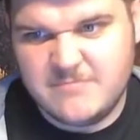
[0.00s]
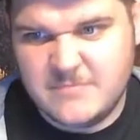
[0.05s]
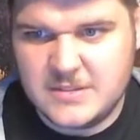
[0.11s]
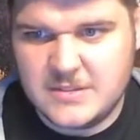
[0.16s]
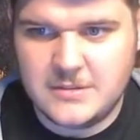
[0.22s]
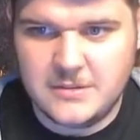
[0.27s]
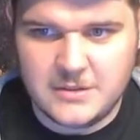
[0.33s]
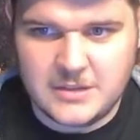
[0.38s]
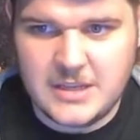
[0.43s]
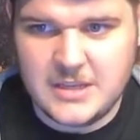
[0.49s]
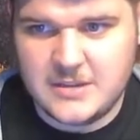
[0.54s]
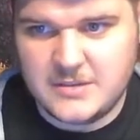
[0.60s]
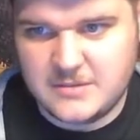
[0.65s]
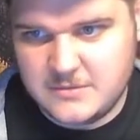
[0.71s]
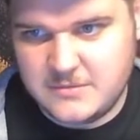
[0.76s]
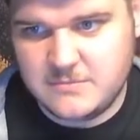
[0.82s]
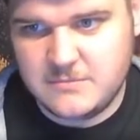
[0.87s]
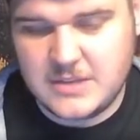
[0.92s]
You can't
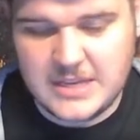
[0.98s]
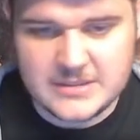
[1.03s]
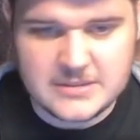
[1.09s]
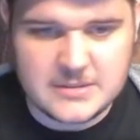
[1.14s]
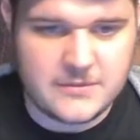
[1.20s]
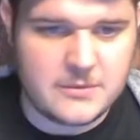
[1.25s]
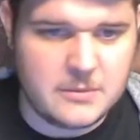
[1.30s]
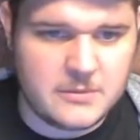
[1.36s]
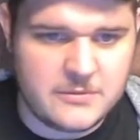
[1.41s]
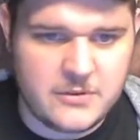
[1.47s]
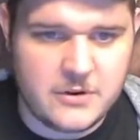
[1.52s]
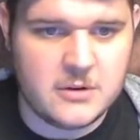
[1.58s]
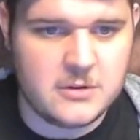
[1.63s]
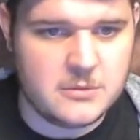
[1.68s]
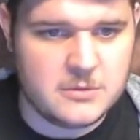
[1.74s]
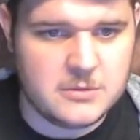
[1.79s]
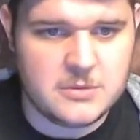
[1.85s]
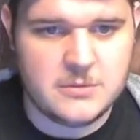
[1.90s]
cast it from afar
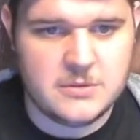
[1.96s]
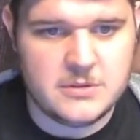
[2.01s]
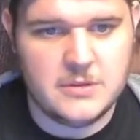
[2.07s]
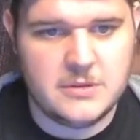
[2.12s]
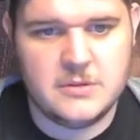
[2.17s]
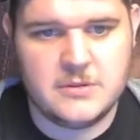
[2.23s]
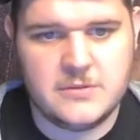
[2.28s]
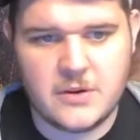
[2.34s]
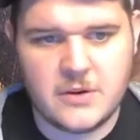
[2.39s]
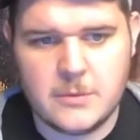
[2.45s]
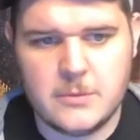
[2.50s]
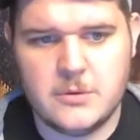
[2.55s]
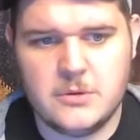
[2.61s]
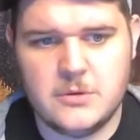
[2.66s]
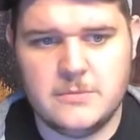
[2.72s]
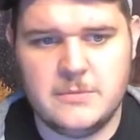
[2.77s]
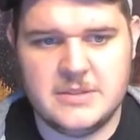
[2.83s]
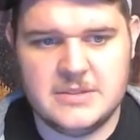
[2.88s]
and do what you want to do. It's
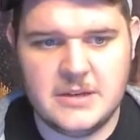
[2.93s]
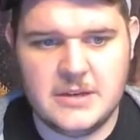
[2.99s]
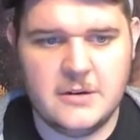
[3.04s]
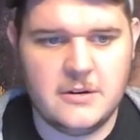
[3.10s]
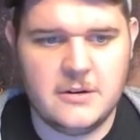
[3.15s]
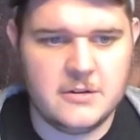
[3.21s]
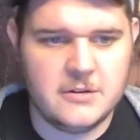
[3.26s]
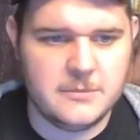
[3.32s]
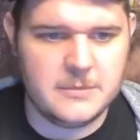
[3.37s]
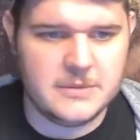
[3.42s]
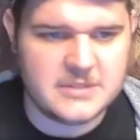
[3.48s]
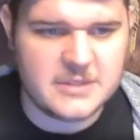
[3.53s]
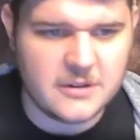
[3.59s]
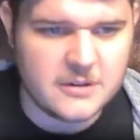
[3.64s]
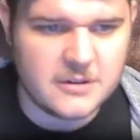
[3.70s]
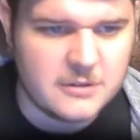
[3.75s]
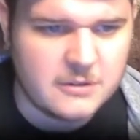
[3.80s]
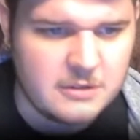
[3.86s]
verbal material. The
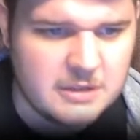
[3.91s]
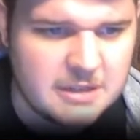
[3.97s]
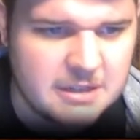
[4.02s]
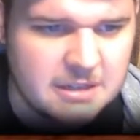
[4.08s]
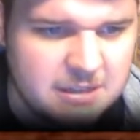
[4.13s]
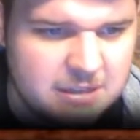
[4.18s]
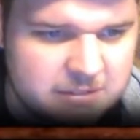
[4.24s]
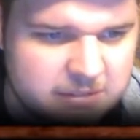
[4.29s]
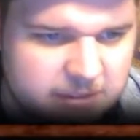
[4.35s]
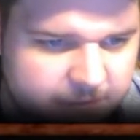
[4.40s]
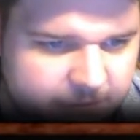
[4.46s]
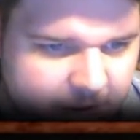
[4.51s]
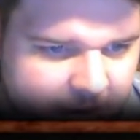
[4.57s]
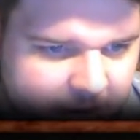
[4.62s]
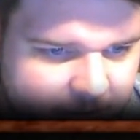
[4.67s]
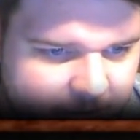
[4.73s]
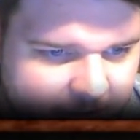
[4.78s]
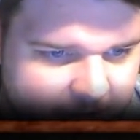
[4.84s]
material on it is a
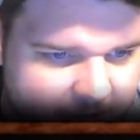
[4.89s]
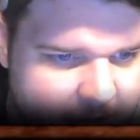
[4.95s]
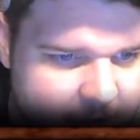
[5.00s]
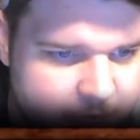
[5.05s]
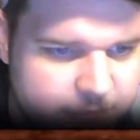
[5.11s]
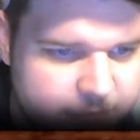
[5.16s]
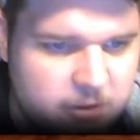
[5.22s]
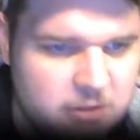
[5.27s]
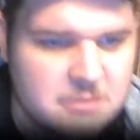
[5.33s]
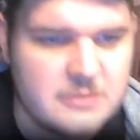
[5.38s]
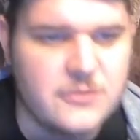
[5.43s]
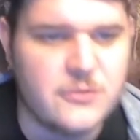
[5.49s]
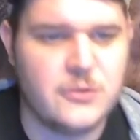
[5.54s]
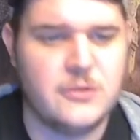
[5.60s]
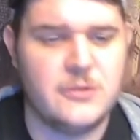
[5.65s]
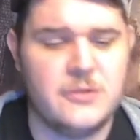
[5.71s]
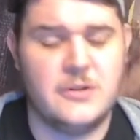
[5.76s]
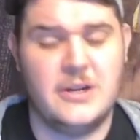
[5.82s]
firefly or
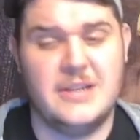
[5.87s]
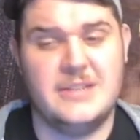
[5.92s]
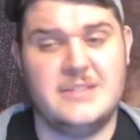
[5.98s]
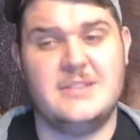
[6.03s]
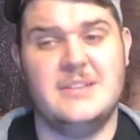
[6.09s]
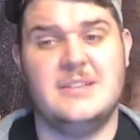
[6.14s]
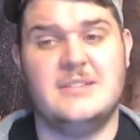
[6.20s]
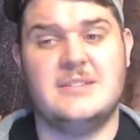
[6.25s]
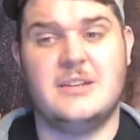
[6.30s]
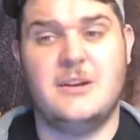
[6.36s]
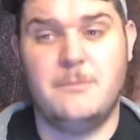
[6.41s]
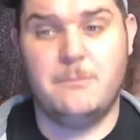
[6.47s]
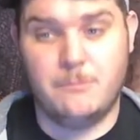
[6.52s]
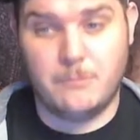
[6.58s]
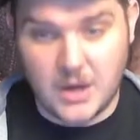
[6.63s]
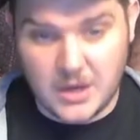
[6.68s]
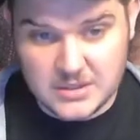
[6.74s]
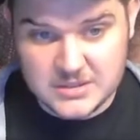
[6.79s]
phosphorescent
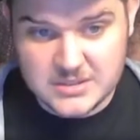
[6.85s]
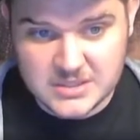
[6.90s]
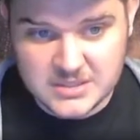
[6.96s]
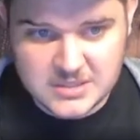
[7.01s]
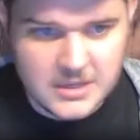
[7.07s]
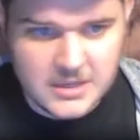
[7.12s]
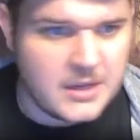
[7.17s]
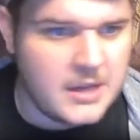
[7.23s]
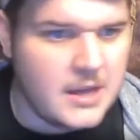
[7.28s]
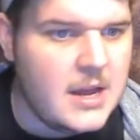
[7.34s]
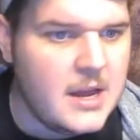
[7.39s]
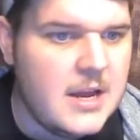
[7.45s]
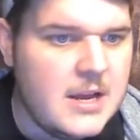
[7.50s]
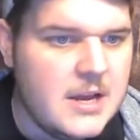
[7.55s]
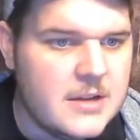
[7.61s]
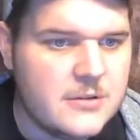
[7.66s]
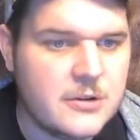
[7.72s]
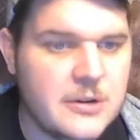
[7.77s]
moss.
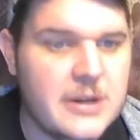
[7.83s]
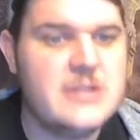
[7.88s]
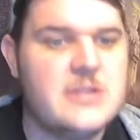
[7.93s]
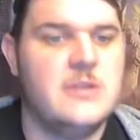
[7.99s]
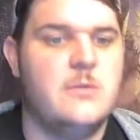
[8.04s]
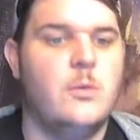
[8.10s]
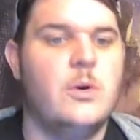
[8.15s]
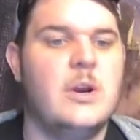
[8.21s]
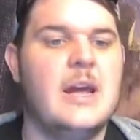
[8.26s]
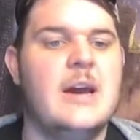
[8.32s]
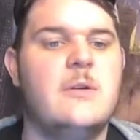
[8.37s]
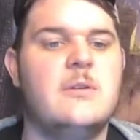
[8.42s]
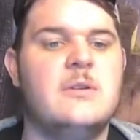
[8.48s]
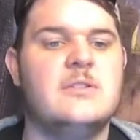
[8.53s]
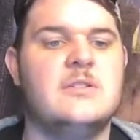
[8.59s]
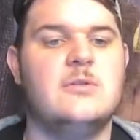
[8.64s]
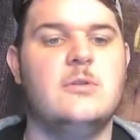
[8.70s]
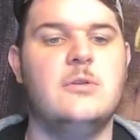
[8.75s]
Duration 1
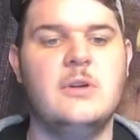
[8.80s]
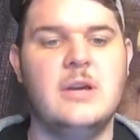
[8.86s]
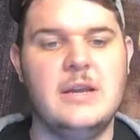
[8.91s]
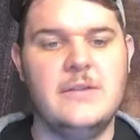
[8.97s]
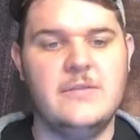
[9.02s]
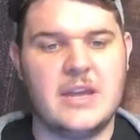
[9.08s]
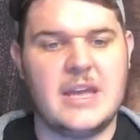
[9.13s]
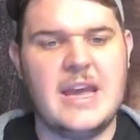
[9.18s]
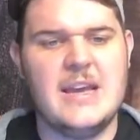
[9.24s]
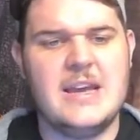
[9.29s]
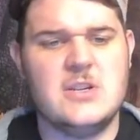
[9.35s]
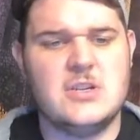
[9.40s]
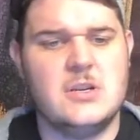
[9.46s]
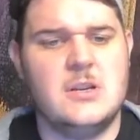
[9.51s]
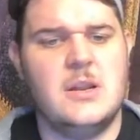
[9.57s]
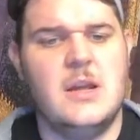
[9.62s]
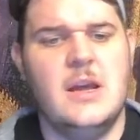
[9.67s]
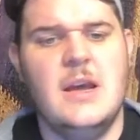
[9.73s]
hour. School
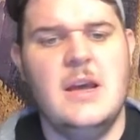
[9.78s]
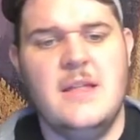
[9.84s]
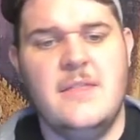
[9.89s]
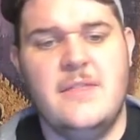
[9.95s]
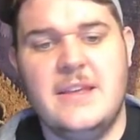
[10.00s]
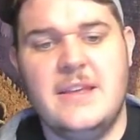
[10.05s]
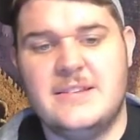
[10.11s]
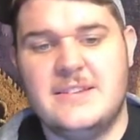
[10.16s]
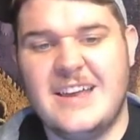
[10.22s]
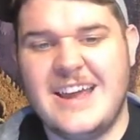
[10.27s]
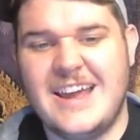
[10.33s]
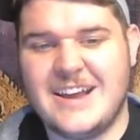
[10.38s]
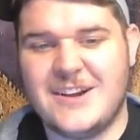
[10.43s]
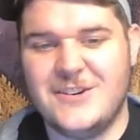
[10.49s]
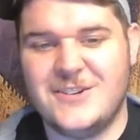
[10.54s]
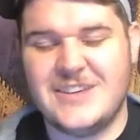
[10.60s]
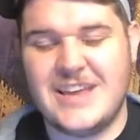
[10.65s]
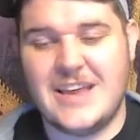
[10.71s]
evocation. The
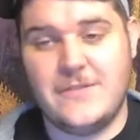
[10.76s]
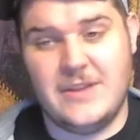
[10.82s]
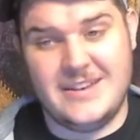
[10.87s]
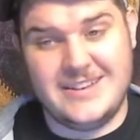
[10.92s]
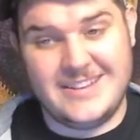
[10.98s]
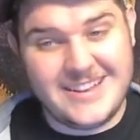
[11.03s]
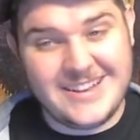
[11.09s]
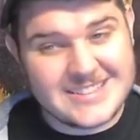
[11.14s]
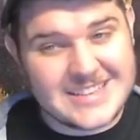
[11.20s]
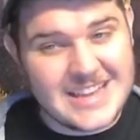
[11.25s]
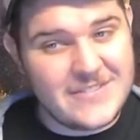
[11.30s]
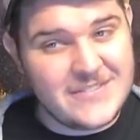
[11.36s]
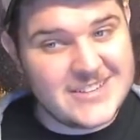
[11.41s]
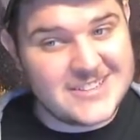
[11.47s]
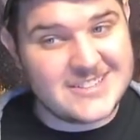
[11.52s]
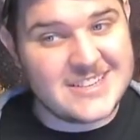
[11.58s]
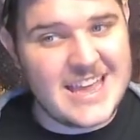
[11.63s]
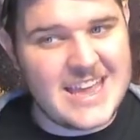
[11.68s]
attacker save. It does have
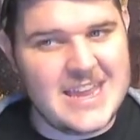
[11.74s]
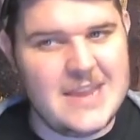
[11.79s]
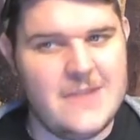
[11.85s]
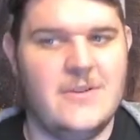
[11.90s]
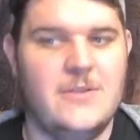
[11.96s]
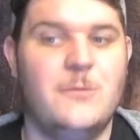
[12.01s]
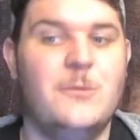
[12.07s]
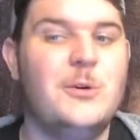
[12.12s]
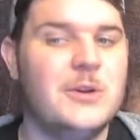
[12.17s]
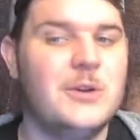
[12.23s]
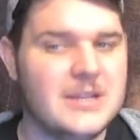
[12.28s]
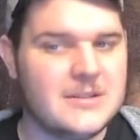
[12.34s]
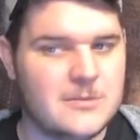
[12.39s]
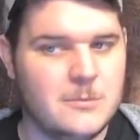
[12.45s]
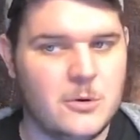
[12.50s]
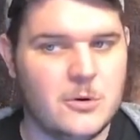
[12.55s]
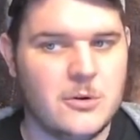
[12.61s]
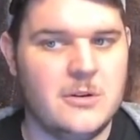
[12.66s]
a save, and we'll get
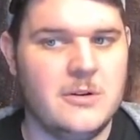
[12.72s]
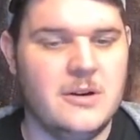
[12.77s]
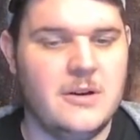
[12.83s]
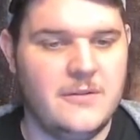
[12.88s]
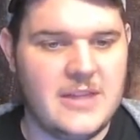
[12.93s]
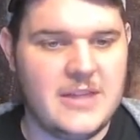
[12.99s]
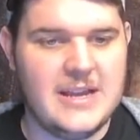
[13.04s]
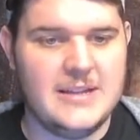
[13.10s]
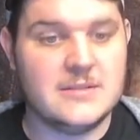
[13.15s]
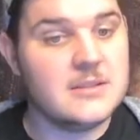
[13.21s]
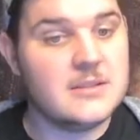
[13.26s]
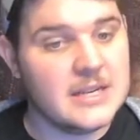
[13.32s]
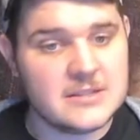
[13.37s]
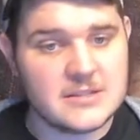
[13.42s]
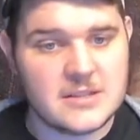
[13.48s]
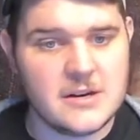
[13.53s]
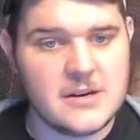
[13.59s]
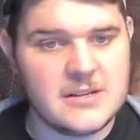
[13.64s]
to more of that. It's a
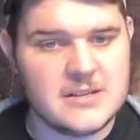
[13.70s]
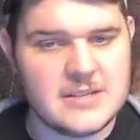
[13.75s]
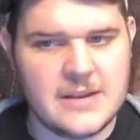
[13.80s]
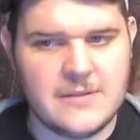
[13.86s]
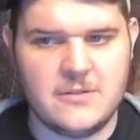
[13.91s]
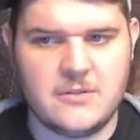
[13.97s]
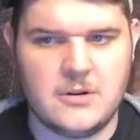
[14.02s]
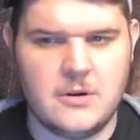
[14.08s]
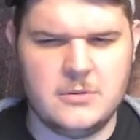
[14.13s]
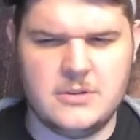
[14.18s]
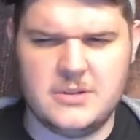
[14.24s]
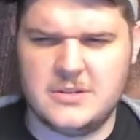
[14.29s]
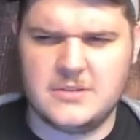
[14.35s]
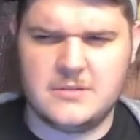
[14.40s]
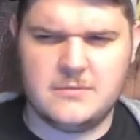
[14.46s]
dexterity saving throw, which is